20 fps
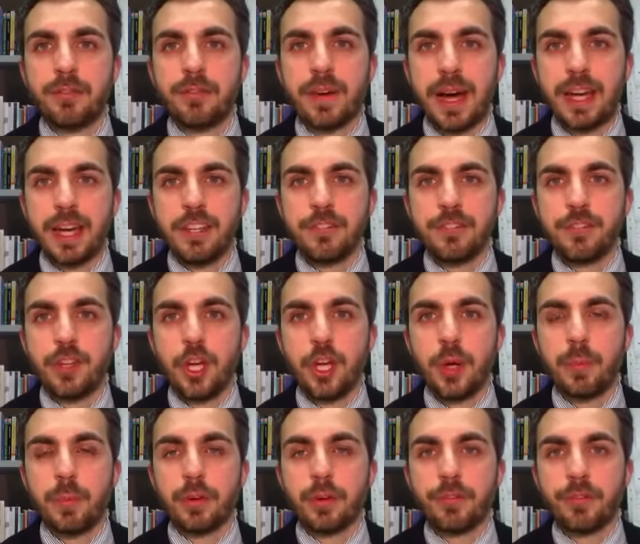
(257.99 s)
Five,
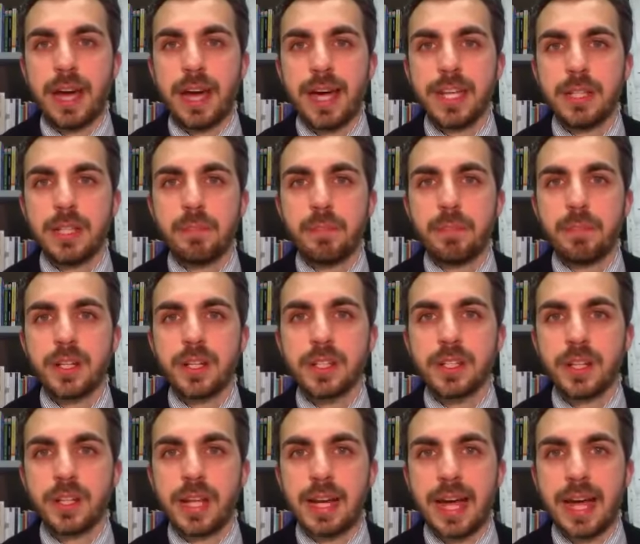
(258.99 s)
provide
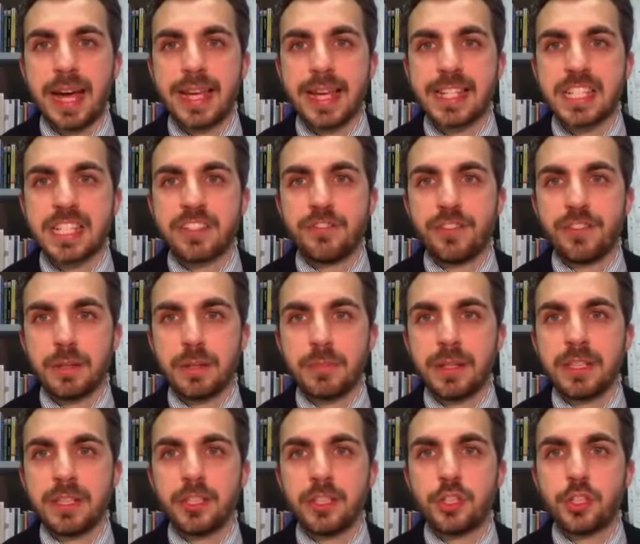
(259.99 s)
personalized
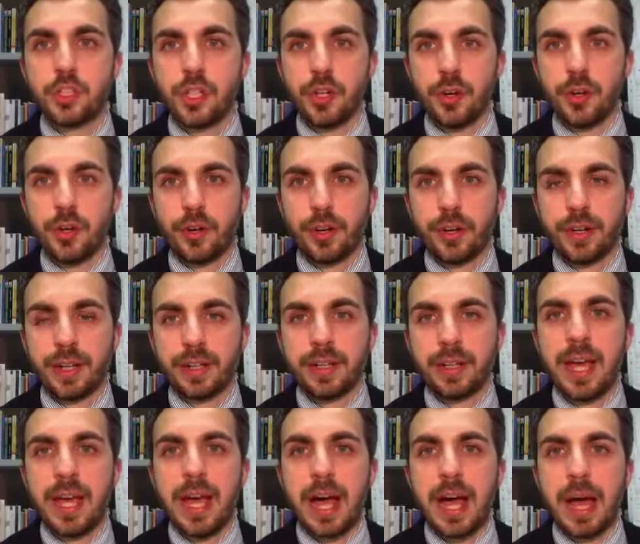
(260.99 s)
feedback to
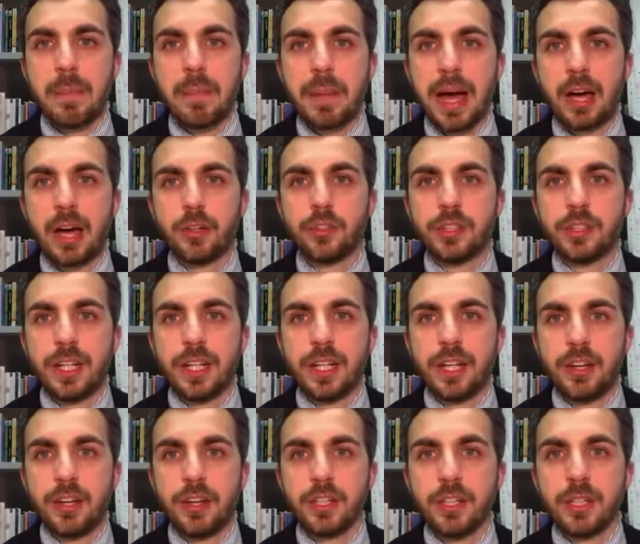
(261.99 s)
learners about
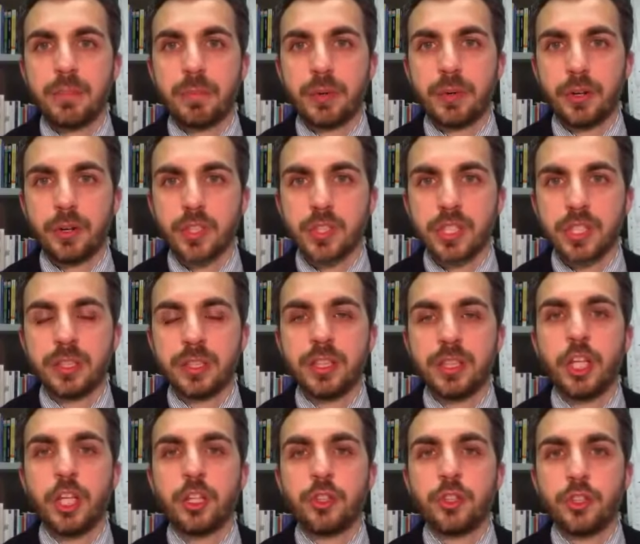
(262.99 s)
their learning process